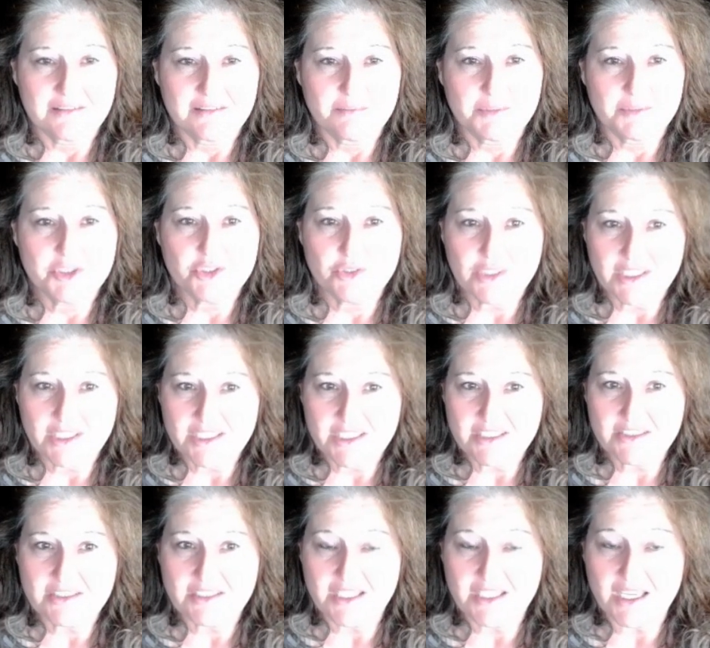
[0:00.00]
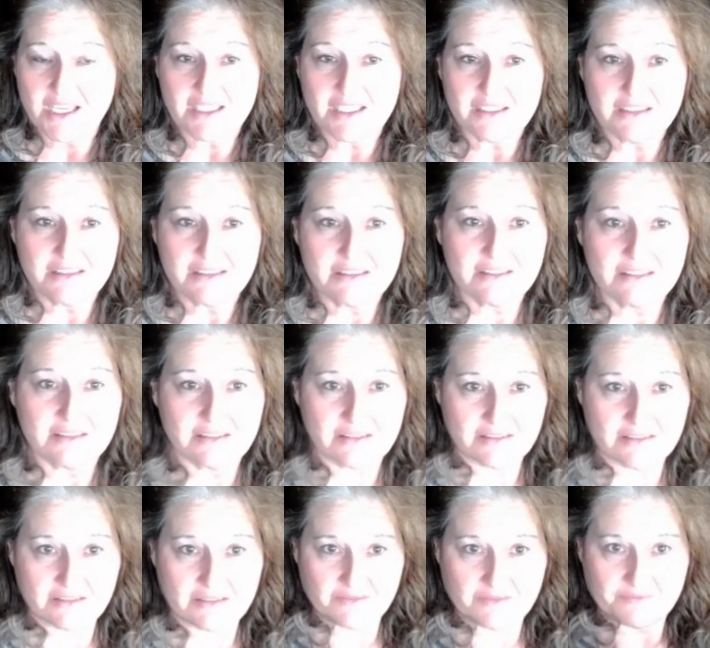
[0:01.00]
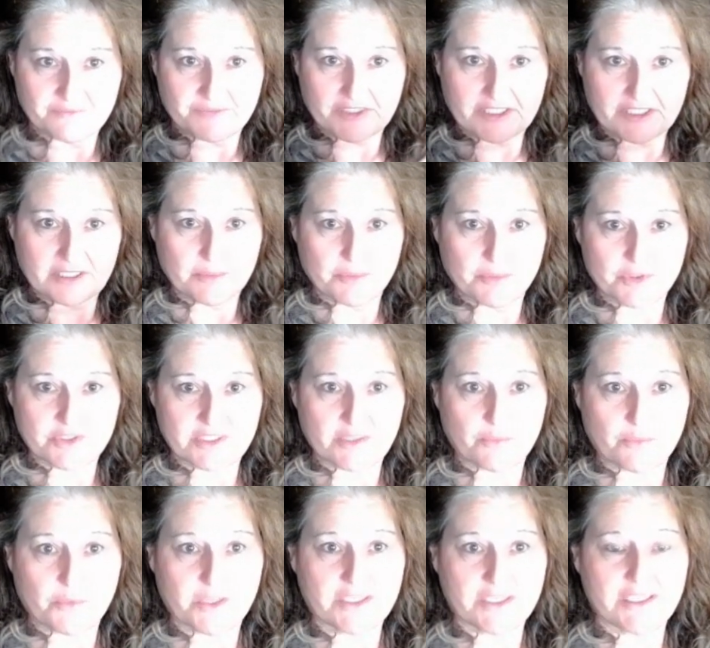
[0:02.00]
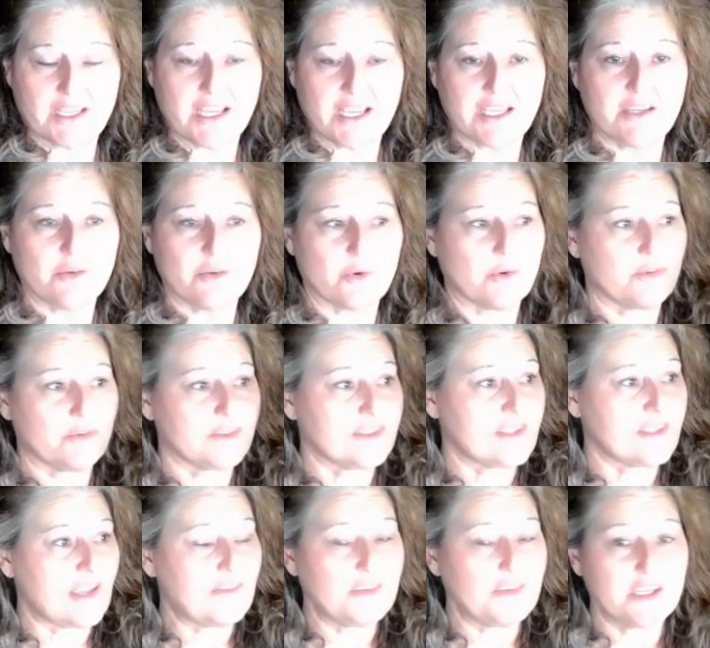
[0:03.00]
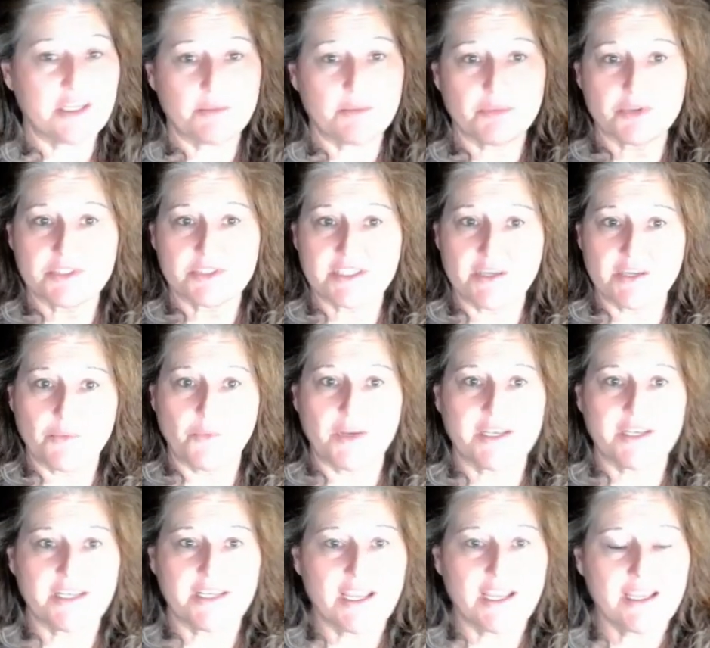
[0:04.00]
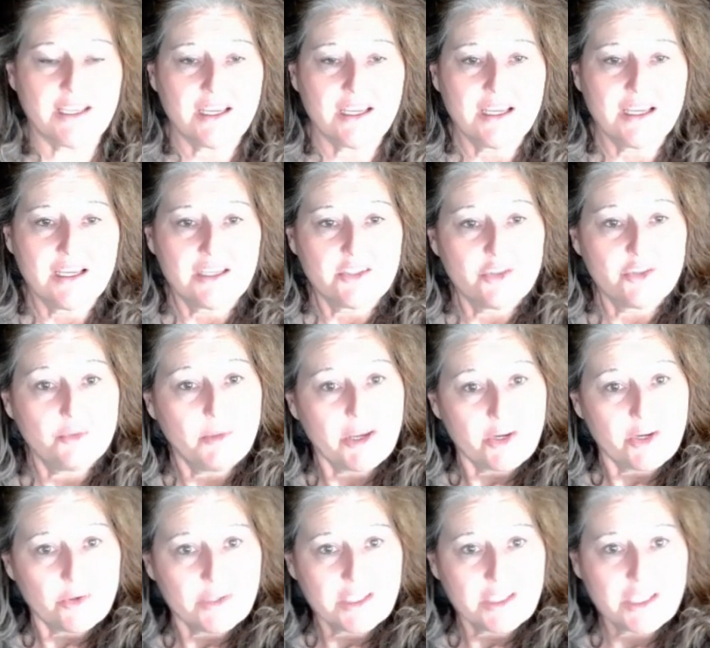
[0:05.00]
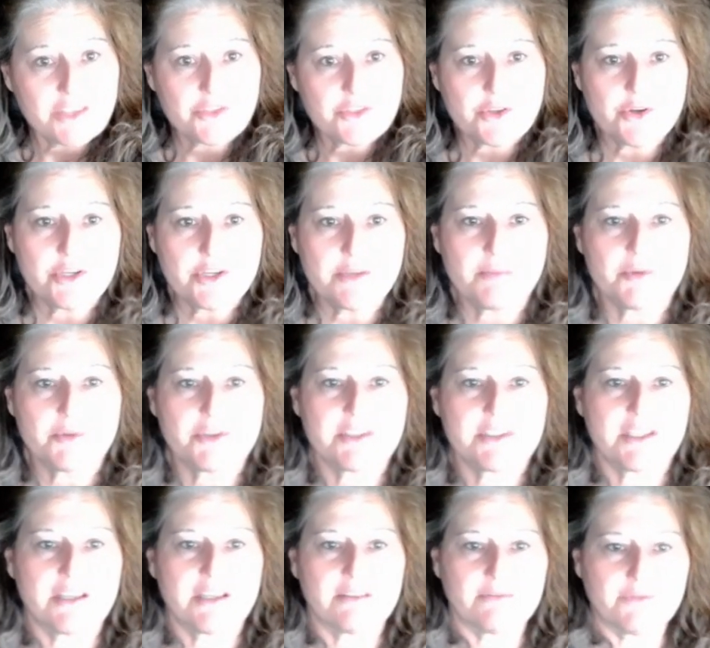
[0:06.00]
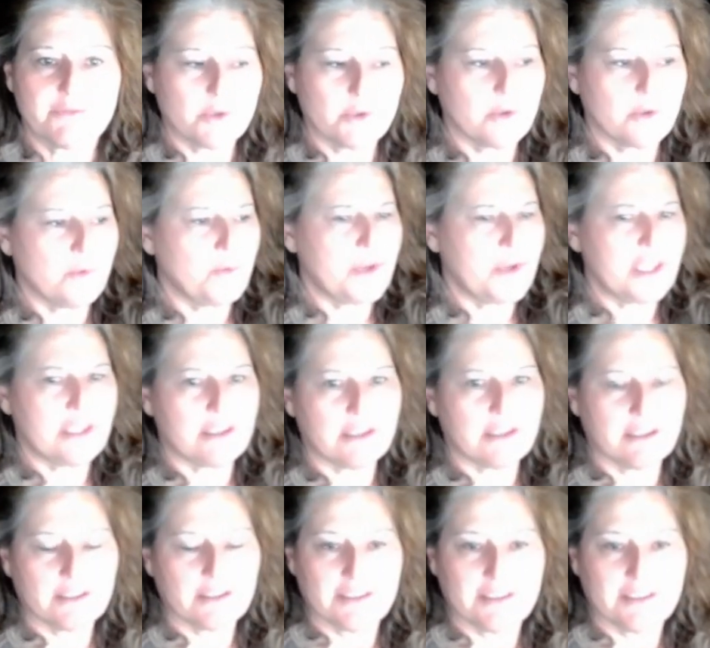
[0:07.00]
but you can each get 50% one day or 70% one day. You might only get 30% for a week.